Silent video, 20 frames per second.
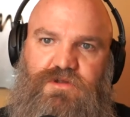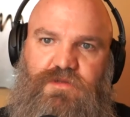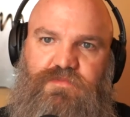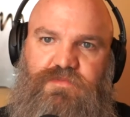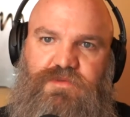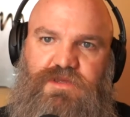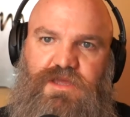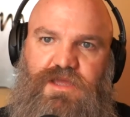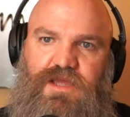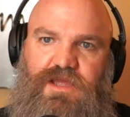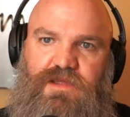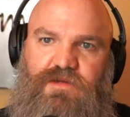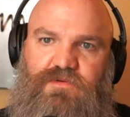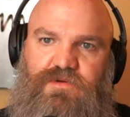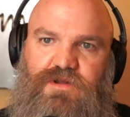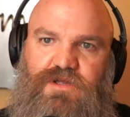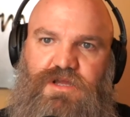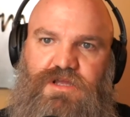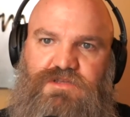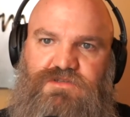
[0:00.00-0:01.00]
up the Iowa
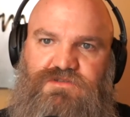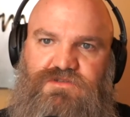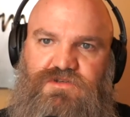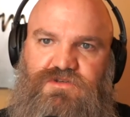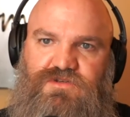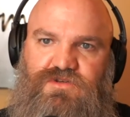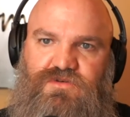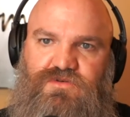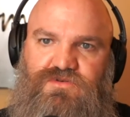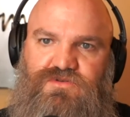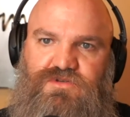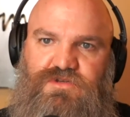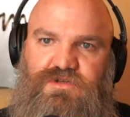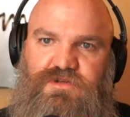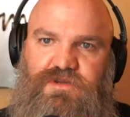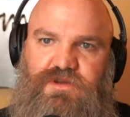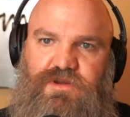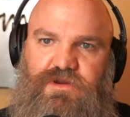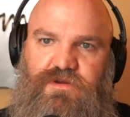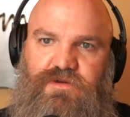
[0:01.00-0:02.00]
Constitution
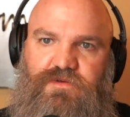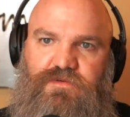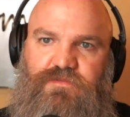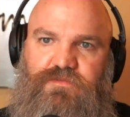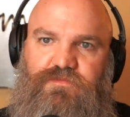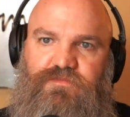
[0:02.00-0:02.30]
here.